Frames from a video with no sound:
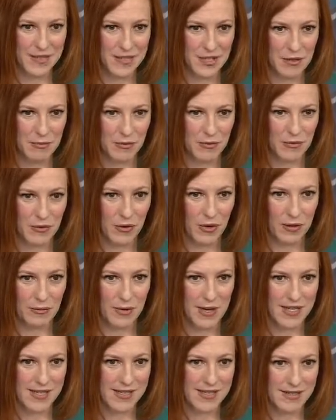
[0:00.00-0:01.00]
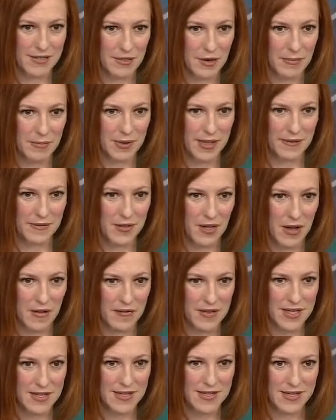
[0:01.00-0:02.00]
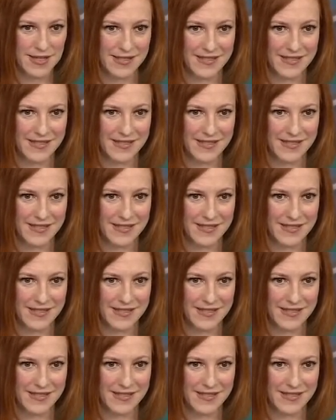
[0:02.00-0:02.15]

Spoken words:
so before President Trump left office.